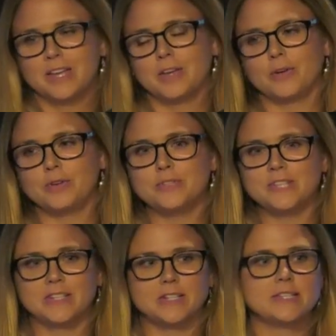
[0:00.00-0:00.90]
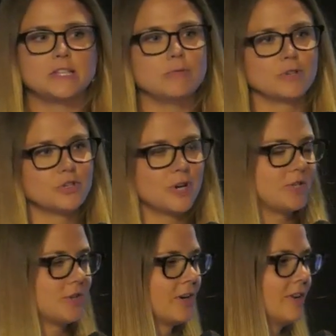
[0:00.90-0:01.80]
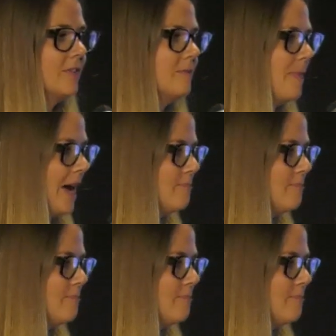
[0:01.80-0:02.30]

New Zealand seabird treasure, Matt